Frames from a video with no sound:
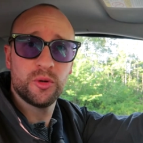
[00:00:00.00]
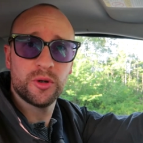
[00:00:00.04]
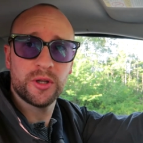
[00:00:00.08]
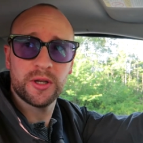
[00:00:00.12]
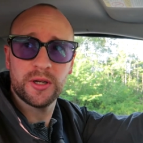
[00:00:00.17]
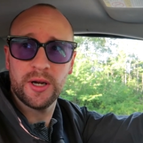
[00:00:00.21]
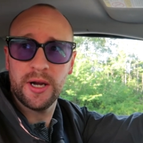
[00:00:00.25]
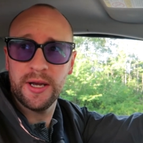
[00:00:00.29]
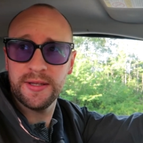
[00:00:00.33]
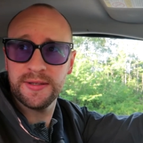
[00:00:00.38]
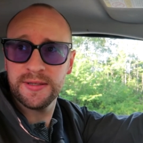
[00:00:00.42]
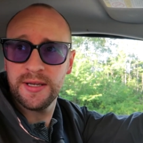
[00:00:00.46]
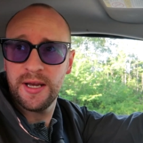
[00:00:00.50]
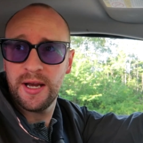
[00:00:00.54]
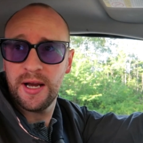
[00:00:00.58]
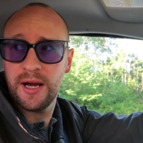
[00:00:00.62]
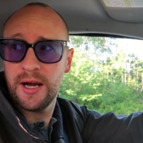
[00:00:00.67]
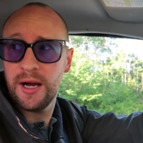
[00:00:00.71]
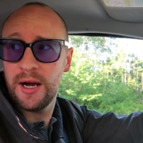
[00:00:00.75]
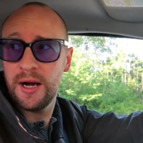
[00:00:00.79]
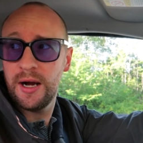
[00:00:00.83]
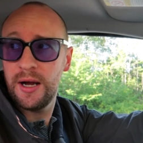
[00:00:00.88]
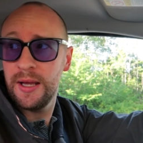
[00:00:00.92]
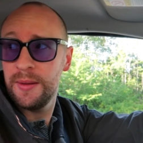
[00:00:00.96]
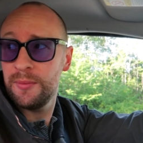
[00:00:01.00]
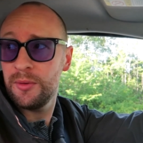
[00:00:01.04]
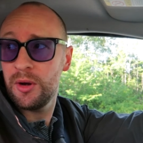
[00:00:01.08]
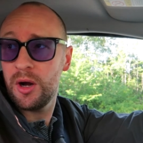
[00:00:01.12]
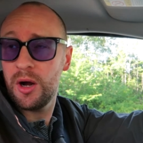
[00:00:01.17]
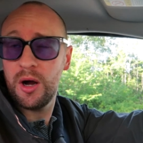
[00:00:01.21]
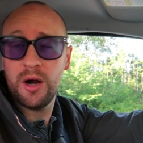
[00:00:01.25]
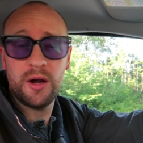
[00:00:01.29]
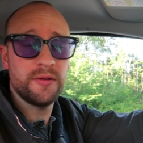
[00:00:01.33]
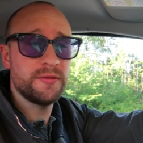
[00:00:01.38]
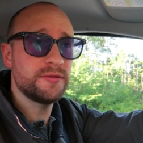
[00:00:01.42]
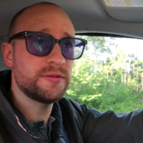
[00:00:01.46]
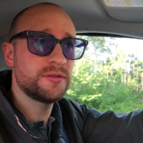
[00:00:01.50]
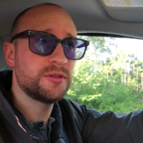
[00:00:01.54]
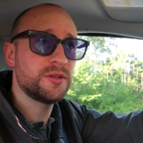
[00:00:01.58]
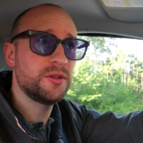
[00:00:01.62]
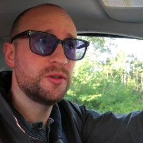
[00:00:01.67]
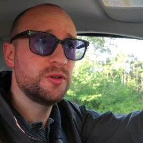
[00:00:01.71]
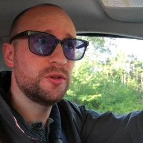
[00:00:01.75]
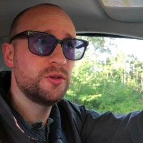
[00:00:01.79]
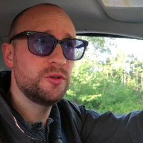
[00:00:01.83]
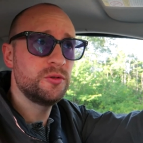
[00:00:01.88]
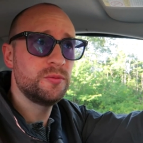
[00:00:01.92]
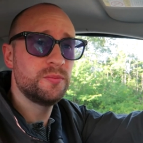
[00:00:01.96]
morning guys. I'm off
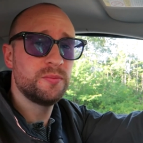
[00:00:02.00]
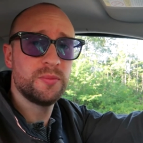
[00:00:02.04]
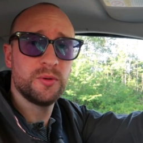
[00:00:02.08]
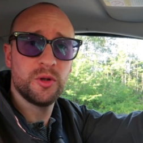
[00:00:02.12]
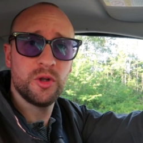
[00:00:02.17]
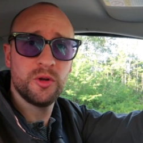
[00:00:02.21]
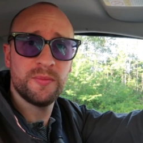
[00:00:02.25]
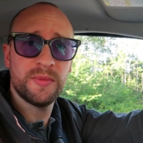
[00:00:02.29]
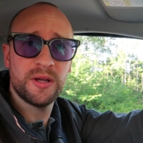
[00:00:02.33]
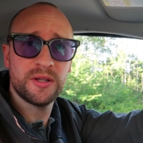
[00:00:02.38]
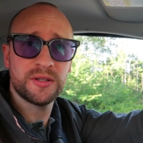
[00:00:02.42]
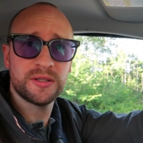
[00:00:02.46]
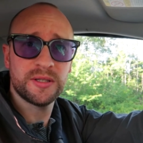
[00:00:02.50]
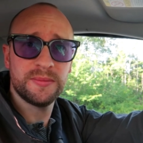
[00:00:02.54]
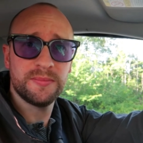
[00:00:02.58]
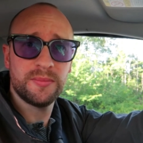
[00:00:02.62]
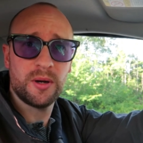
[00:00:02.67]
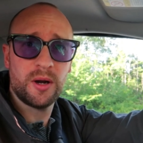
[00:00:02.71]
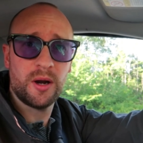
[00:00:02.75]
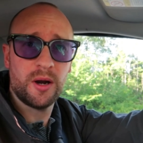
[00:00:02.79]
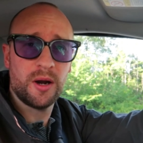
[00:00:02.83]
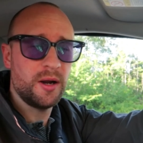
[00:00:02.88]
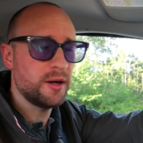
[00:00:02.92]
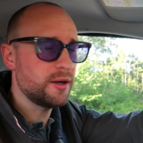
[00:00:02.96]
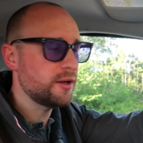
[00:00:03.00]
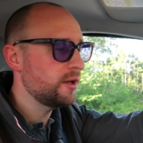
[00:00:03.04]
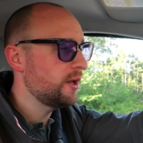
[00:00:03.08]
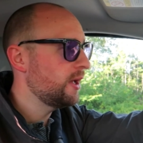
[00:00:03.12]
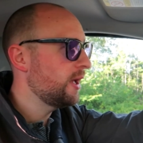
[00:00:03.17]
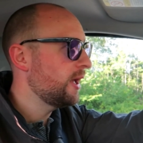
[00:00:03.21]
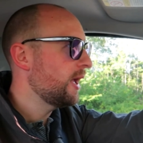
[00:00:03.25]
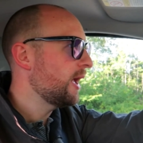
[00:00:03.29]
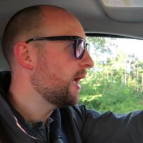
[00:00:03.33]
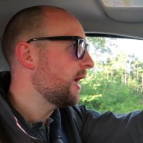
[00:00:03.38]
to Blue Mountain Park,